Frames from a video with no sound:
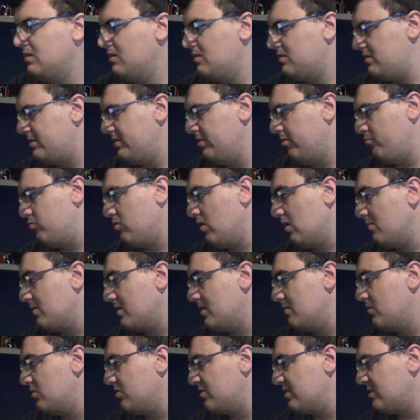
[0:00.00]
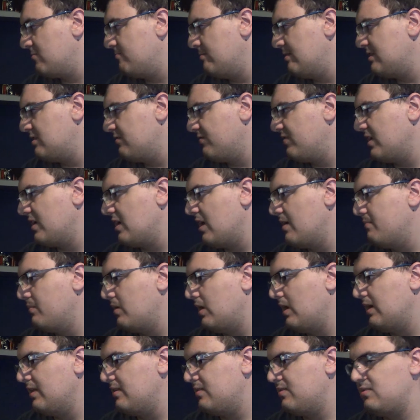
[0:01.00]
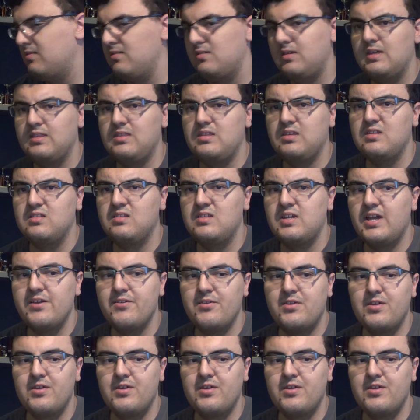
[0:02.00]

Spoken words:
still probably the most expensive thing I bought at the entire